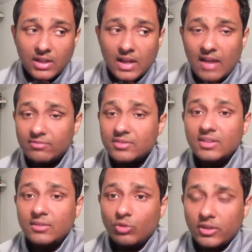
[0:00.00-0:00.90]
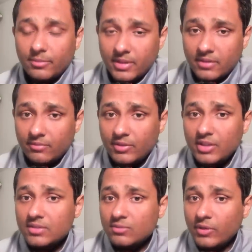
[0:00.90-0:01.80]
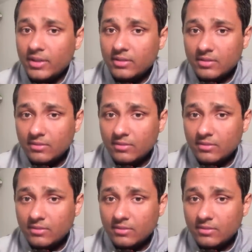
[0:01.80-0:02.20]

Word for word: after that, what happened? Venus went